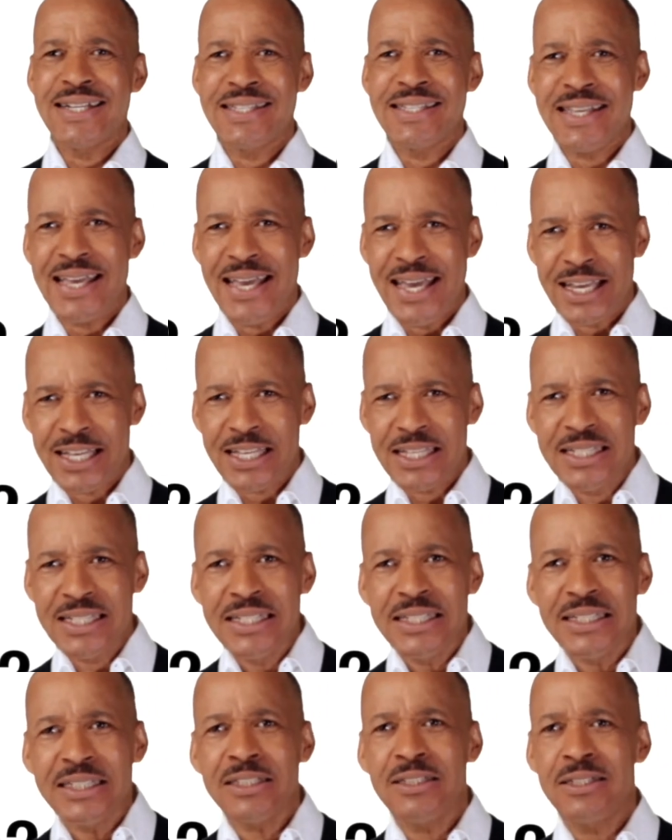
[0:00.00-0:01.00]
is a
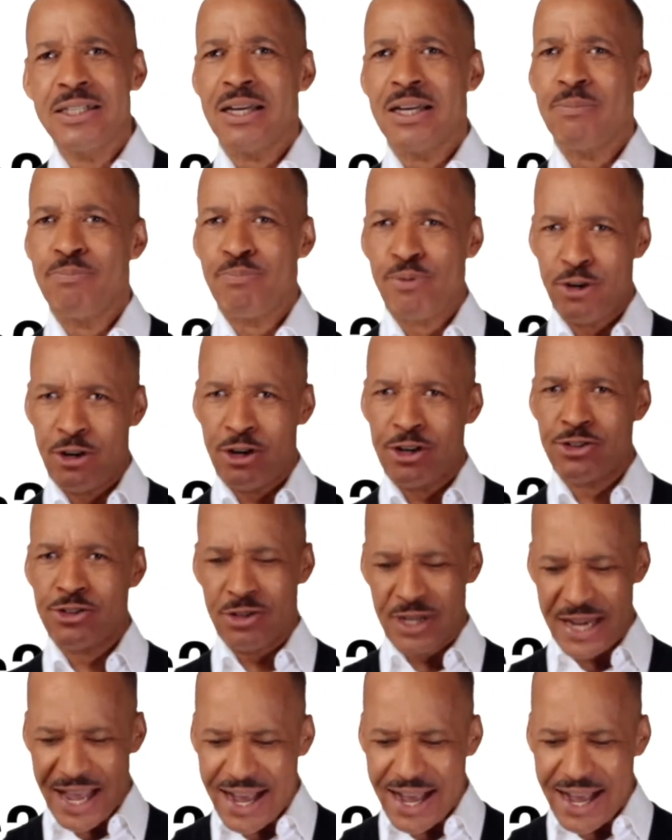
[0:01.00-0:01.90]
good person.